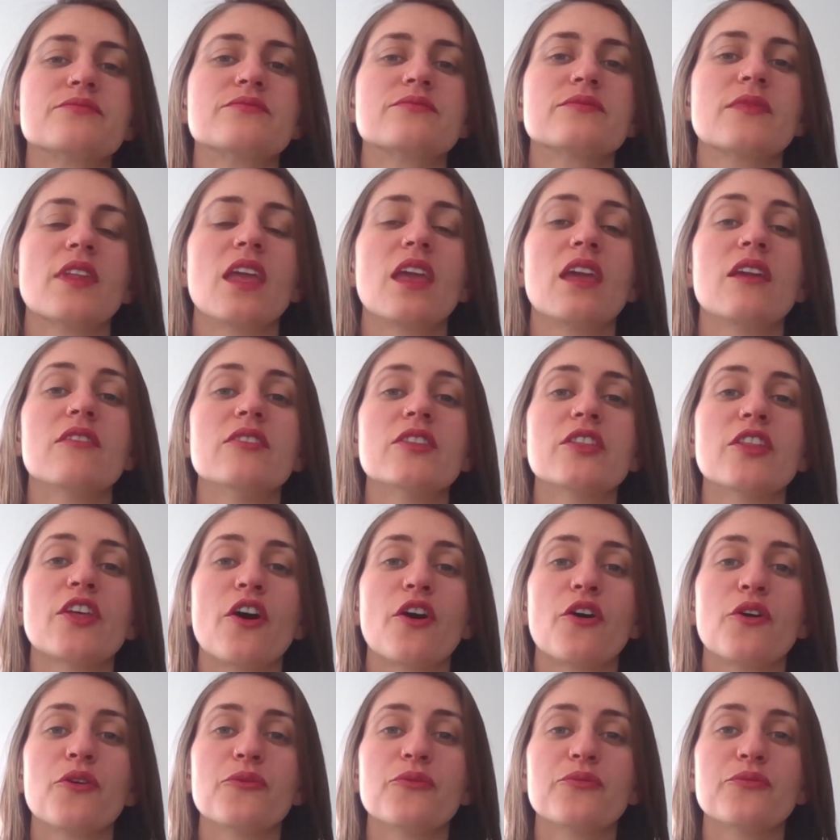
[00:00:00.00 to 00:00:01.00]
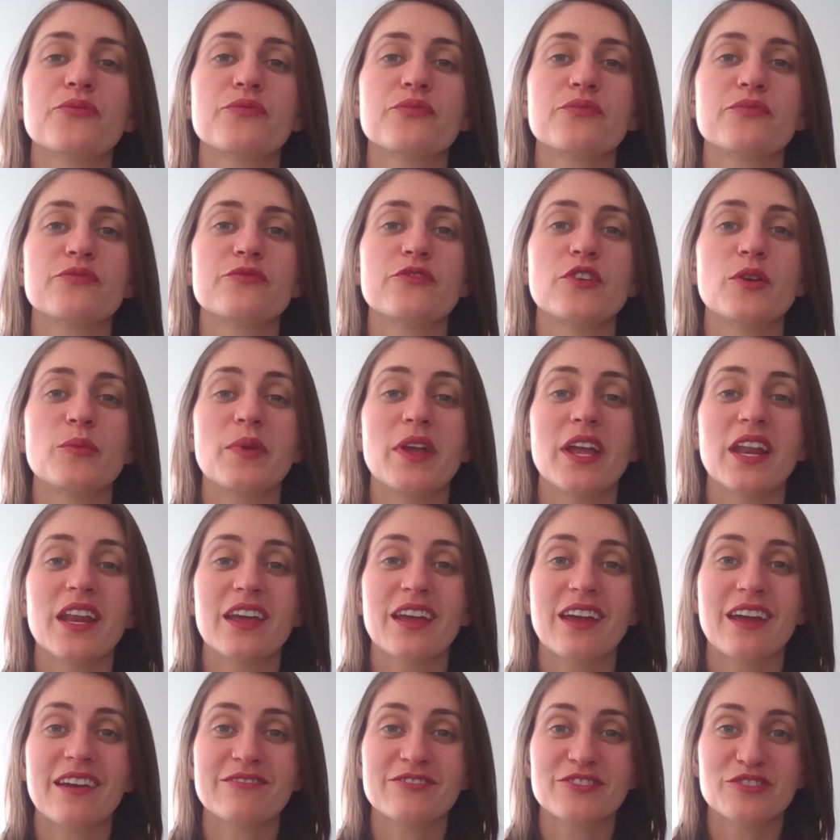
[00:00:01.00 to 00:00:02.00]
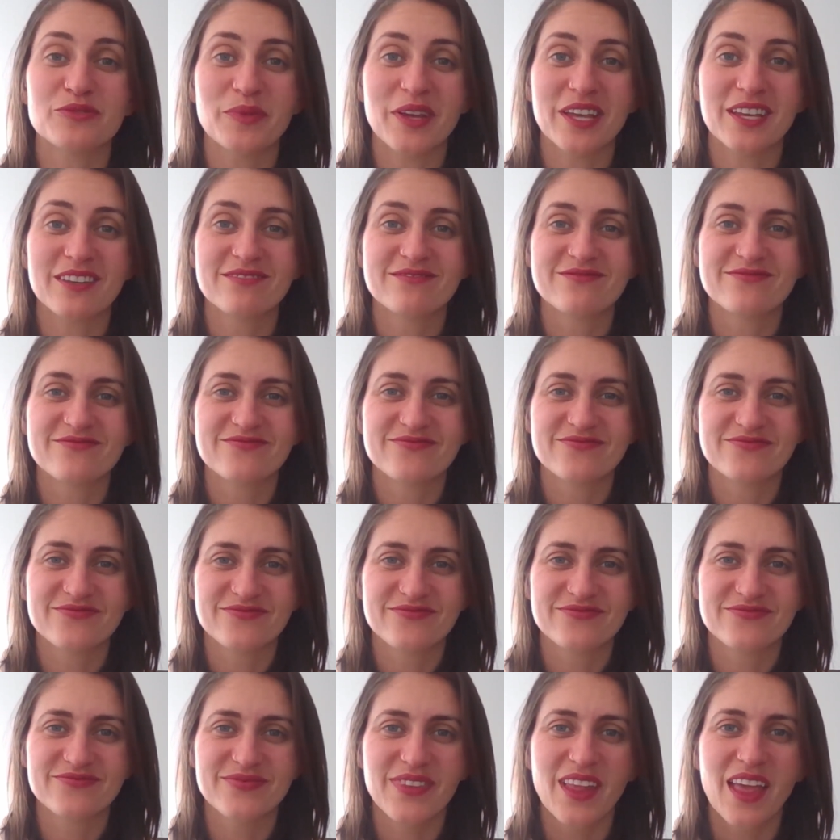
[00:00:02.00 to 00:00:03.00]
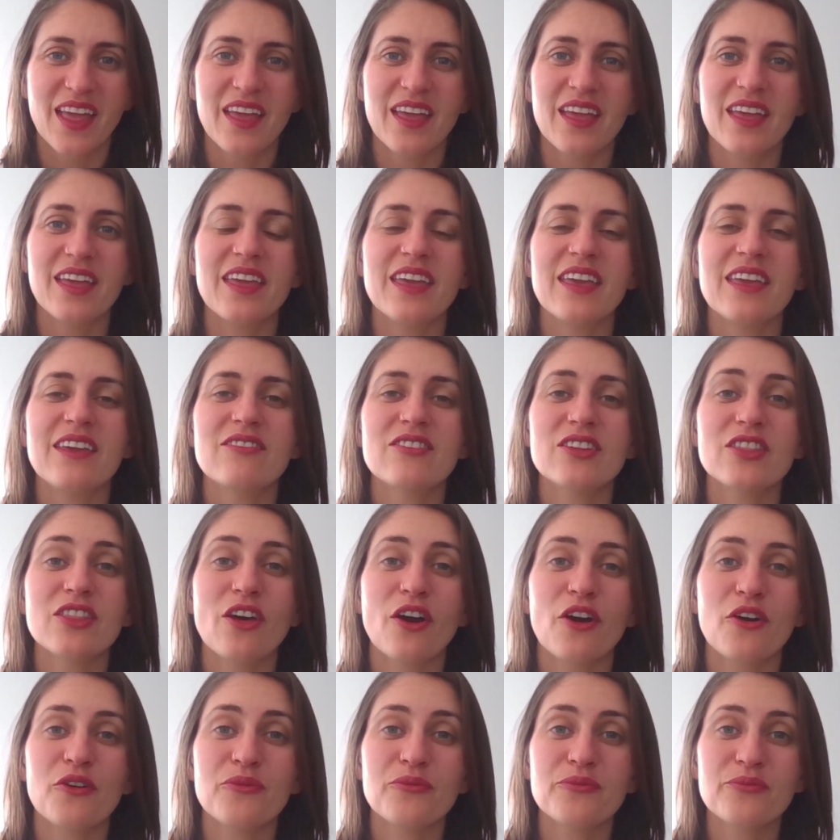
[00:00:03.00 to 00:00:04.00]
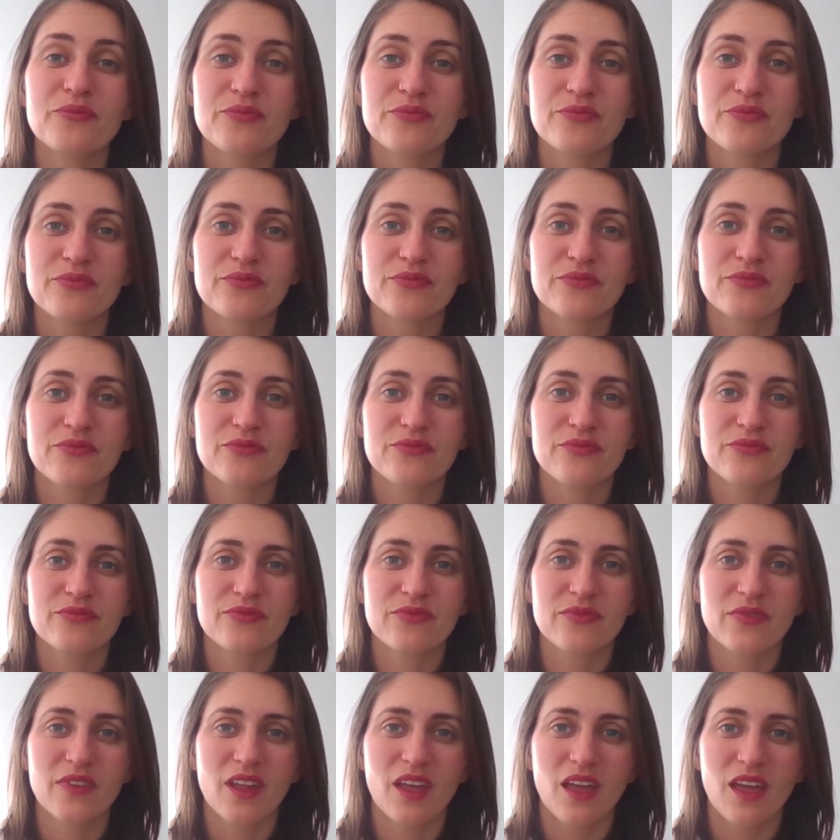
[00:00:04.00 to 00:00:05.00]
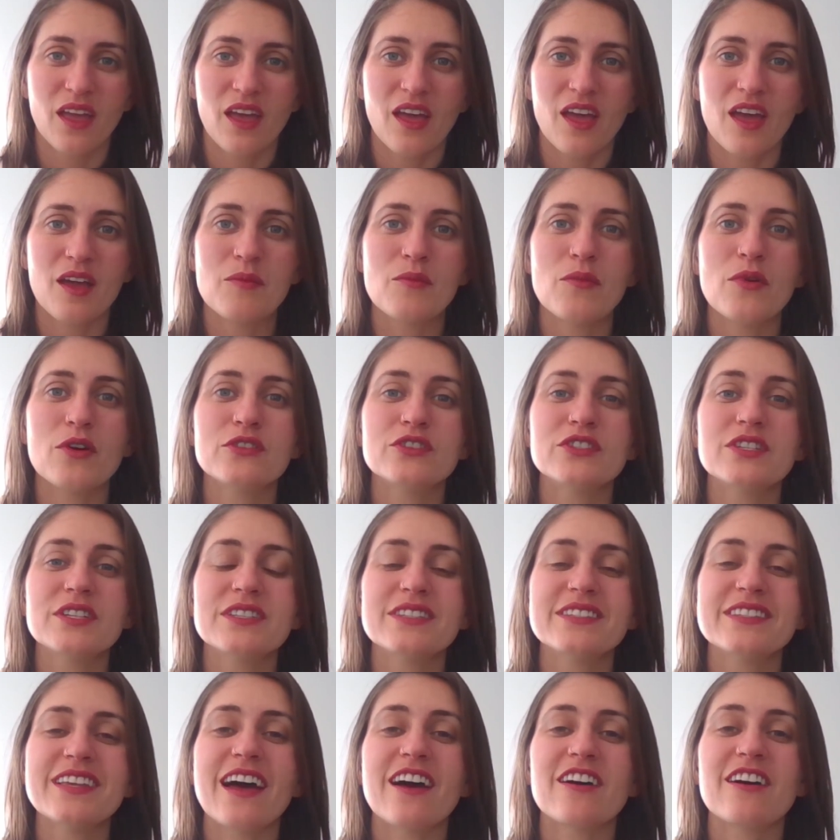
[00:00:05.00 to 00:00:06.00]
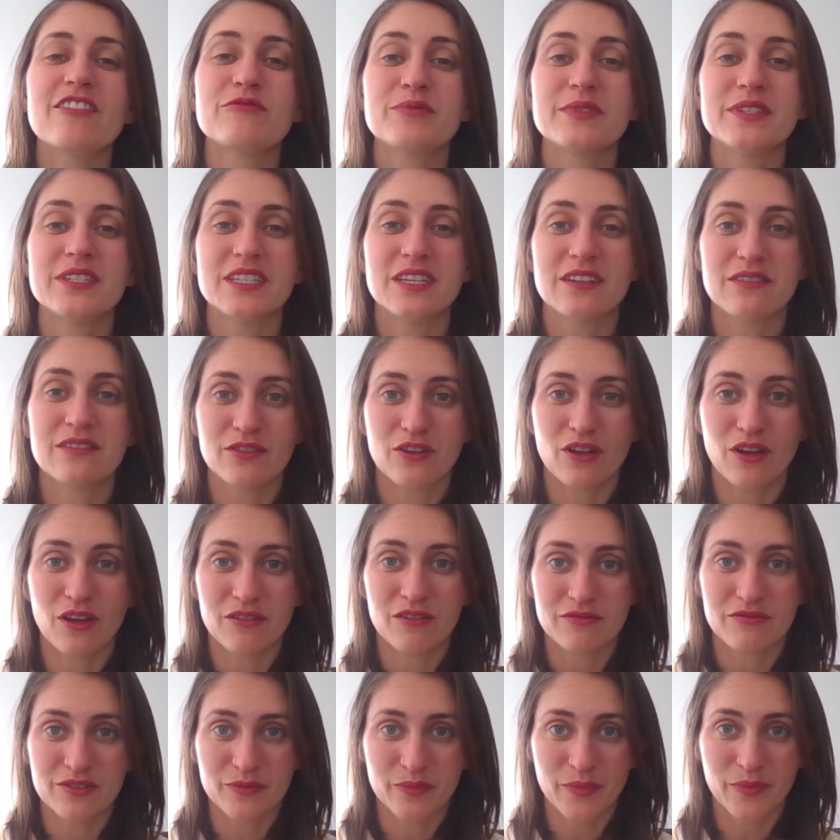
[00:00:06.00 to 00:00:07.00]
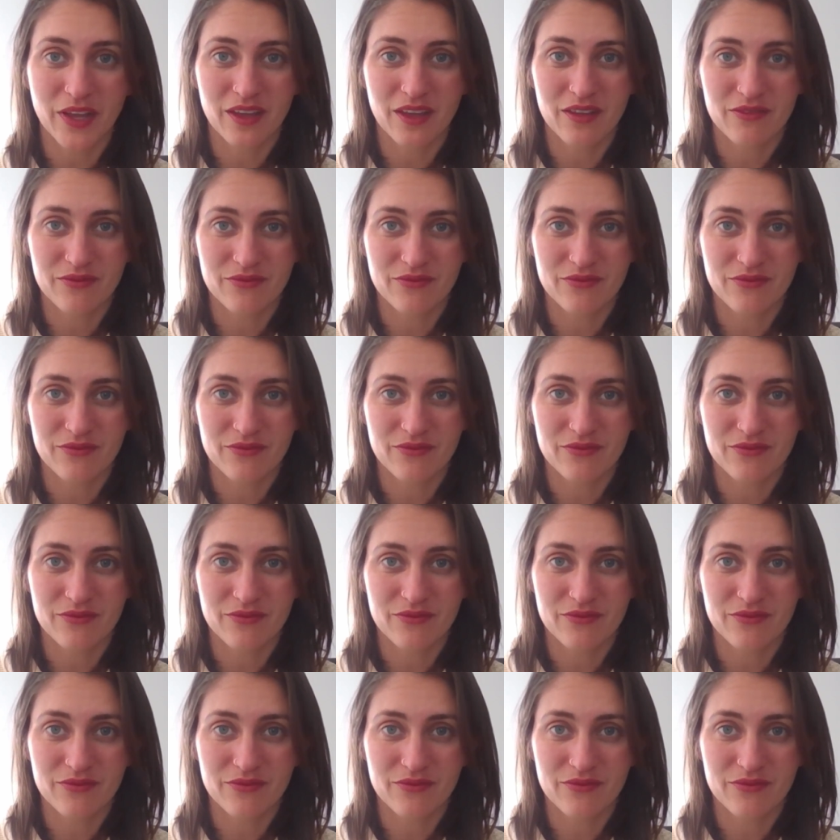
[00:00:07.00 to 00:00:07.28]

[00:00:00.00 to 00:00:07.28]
Even though, repeating after me, even though emotions have been difficult for me,